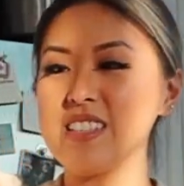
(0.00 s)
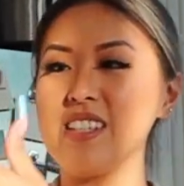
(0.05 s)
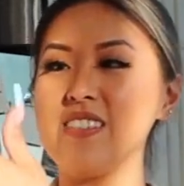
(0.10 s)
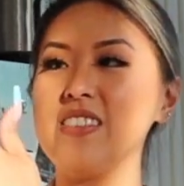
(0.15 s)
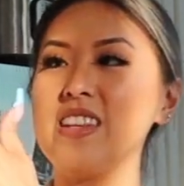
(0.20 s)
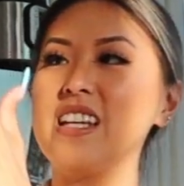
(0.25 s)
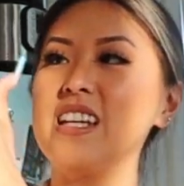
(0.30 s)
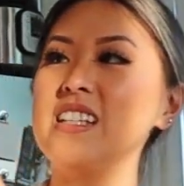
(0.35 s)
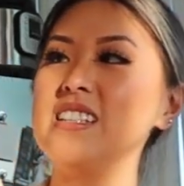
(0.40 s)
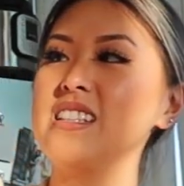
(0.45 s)

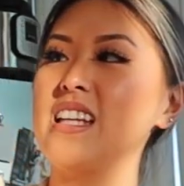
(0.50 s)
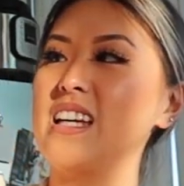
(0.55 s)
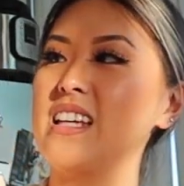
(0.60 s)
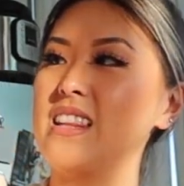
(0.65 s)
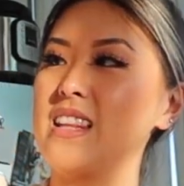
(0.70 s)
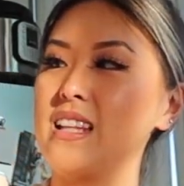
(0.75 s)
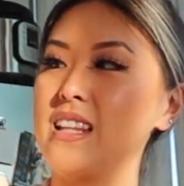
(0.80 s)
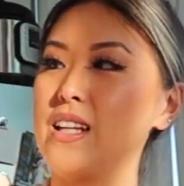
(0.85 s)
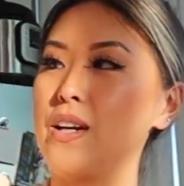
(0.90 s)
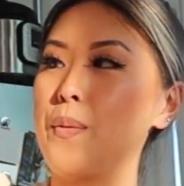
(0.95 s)
isn't this
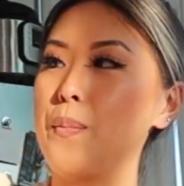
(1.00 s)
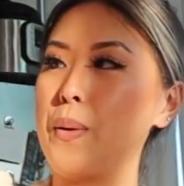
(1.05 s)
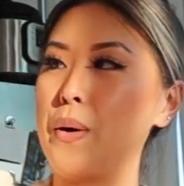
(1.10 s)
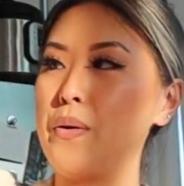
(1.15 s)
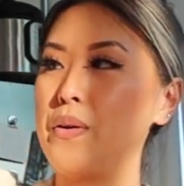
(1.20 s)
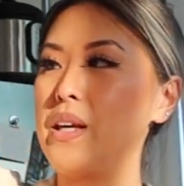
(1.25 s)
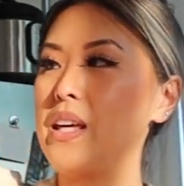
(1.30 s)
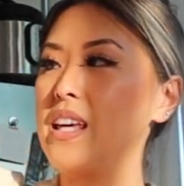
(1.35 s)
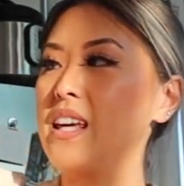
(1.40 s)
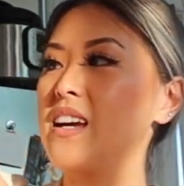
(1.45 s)
like the little
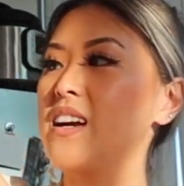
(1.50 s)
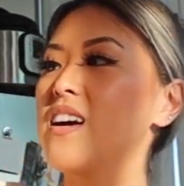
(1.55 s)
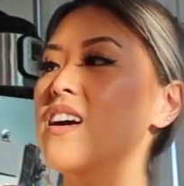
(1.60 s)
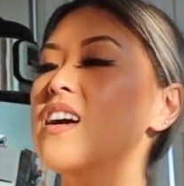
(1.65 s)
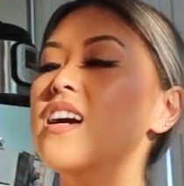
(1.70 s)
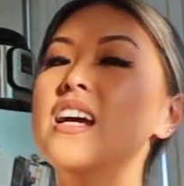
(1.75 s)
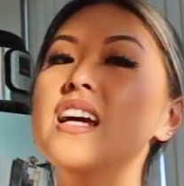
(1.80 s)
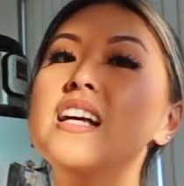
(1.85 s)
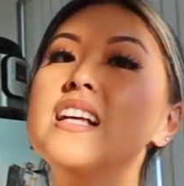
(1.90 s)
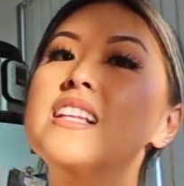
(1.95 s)
boning
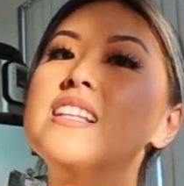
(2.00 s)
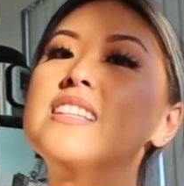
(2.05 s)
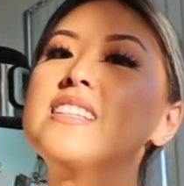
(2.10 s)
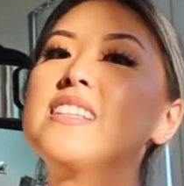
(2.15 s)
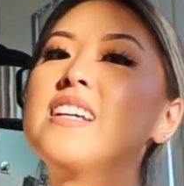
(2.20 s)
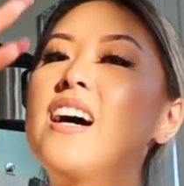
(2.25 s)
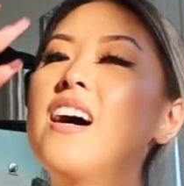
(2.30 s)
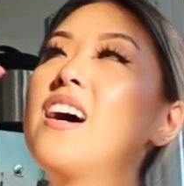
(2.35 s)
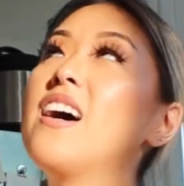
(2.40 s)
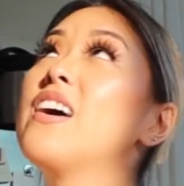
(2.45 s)
here?
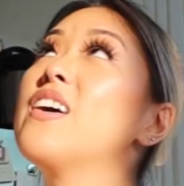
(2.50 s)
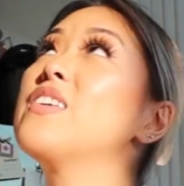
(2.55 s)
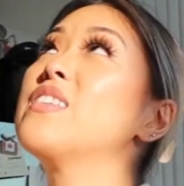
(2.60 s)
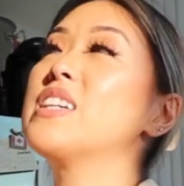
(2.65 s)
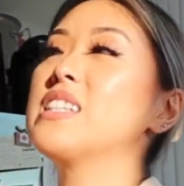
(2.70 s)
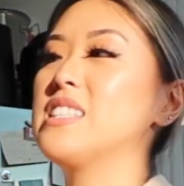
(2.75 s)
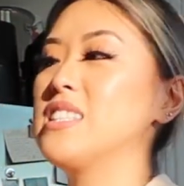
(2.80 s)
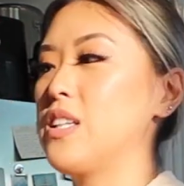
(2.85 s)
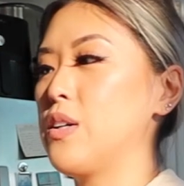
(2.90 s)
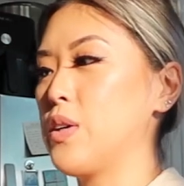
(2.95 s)
Oh,
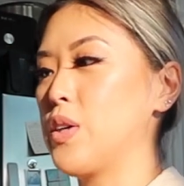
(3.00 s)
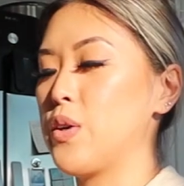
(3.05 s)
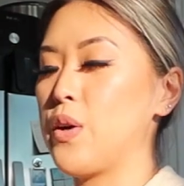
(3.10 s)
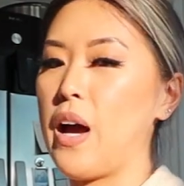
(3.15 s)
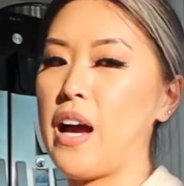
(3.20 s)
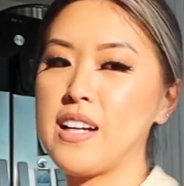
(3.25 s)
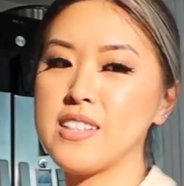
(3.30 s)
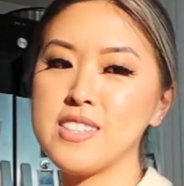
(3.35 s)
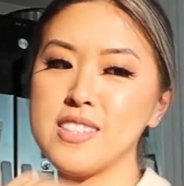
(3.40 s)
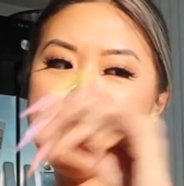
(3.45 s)
it's so cute.
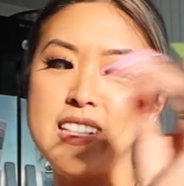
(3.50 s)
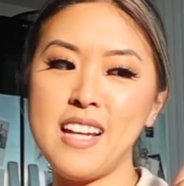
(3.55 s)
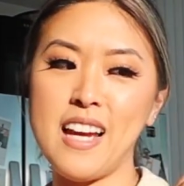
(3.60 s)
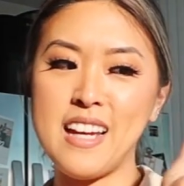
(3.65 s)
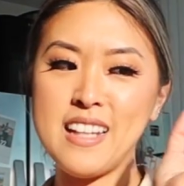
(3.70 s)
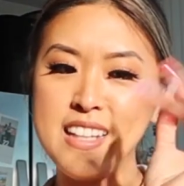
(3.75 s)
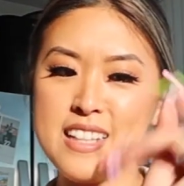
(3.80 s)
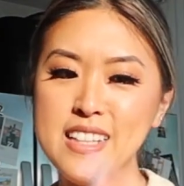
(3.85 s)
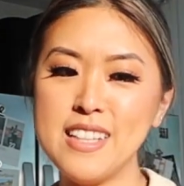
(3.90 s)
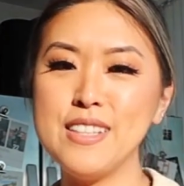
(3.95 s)
Actually,
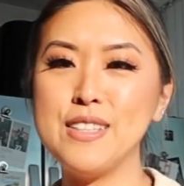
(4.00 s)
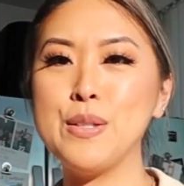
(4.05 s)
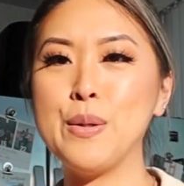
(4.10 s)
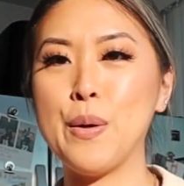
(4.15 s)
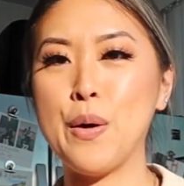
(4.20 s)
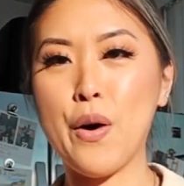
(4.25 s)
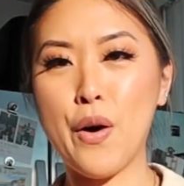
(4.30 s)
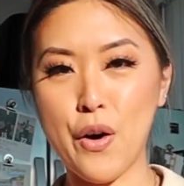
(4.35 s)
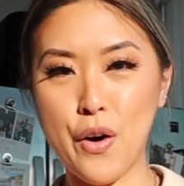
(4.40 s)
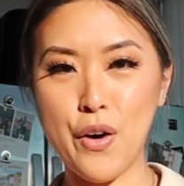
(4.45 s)
I need to do
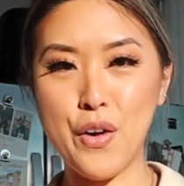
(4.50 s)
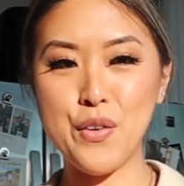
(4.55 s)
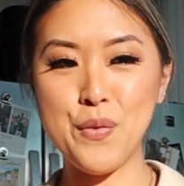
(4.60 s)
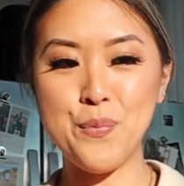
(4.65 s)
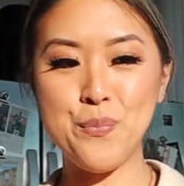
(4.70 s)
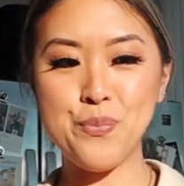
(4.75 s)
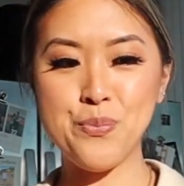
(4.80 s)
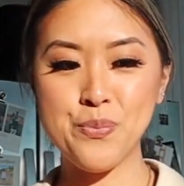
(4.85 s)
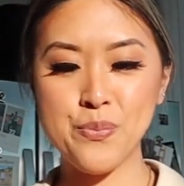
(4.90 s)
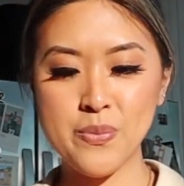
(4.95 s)
a
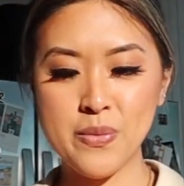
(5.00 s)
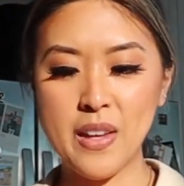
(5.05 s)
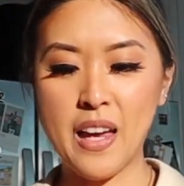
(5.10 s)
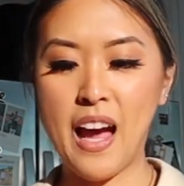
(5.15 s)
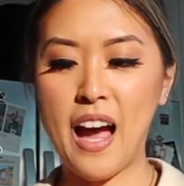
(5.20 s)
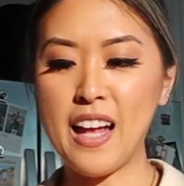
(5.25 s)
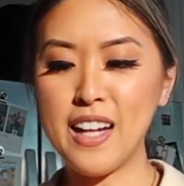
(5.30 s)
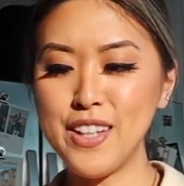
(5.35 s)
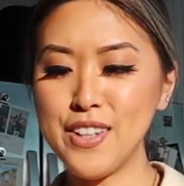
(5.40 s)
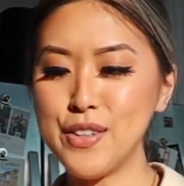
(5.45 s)
haul.
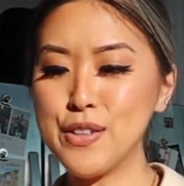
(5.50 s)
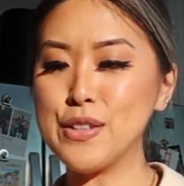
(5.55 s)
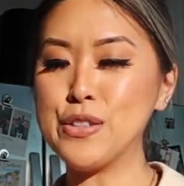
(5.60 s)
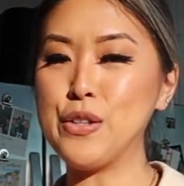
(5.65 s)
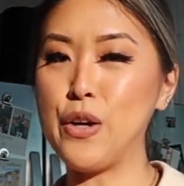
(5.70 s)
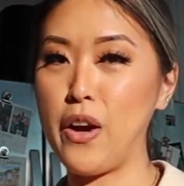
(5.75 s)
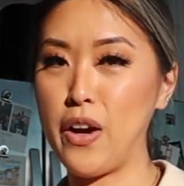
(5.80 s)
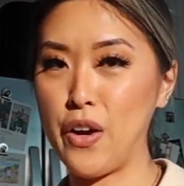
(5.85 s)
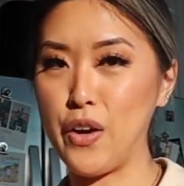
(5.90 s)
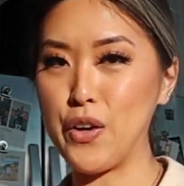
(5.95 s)
I need to do a
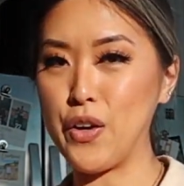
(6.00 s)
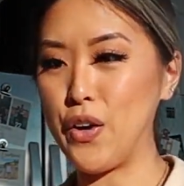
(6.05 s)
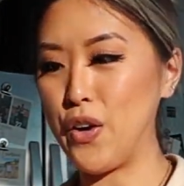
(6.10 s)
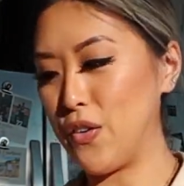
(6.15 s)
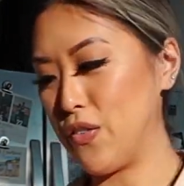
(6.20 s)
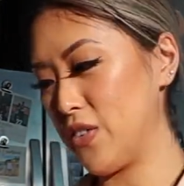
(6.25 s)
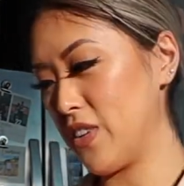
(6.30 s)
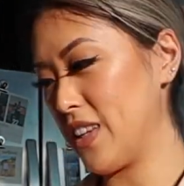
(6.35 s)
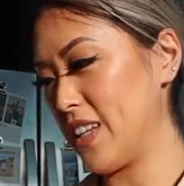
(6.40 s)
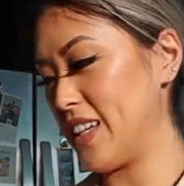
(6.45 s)
try-on
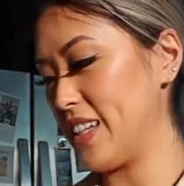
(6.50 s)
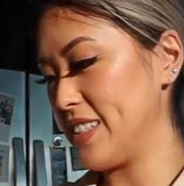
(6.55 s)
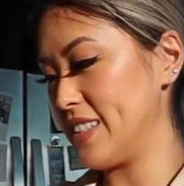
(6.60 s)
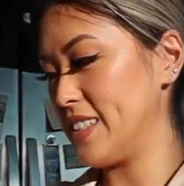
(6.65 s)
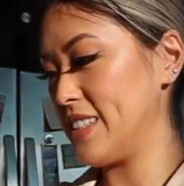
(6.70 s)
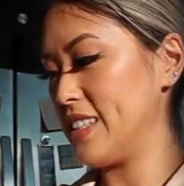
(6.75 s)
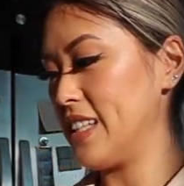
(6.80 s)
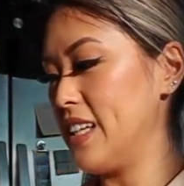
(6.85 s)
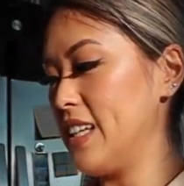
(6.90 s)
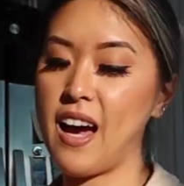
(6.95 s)
haul for
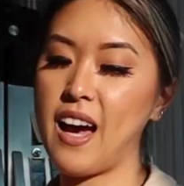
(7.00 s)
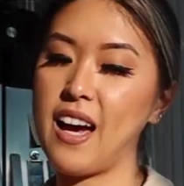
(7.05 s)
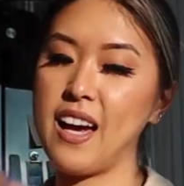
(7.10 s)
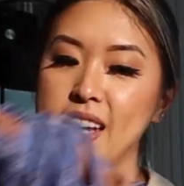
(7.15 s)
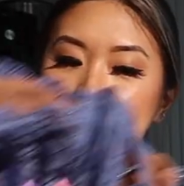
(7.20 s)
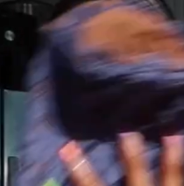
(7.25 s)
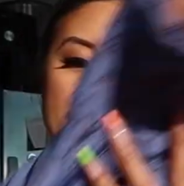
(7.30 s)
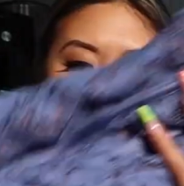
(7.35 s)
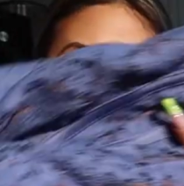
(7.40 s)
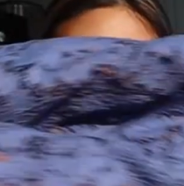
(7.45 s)
this.
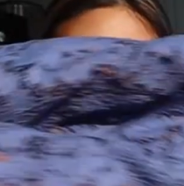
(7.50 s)
I